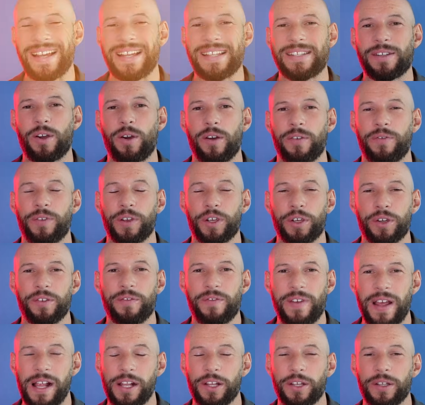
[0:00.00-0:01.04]
does offer good
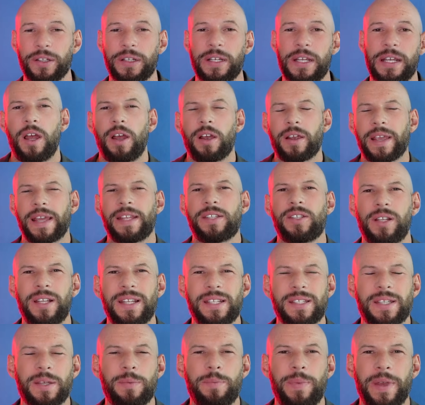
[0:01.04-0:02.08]
value. Okay, so
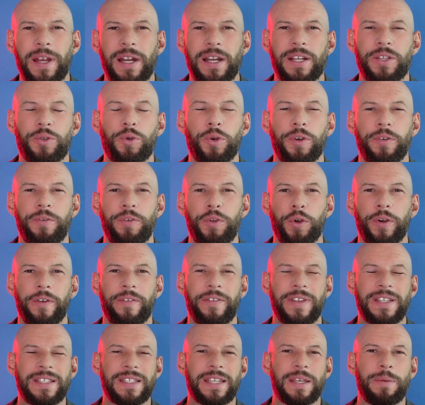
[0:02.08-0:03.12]
let's compare it to a few
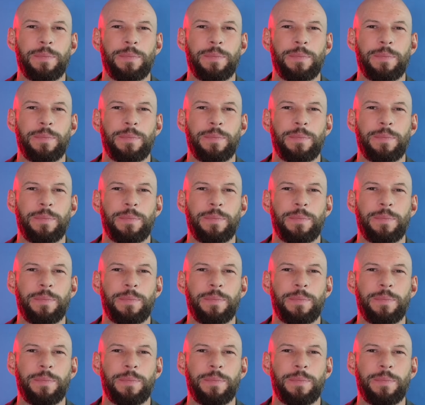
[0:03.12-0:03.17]
of its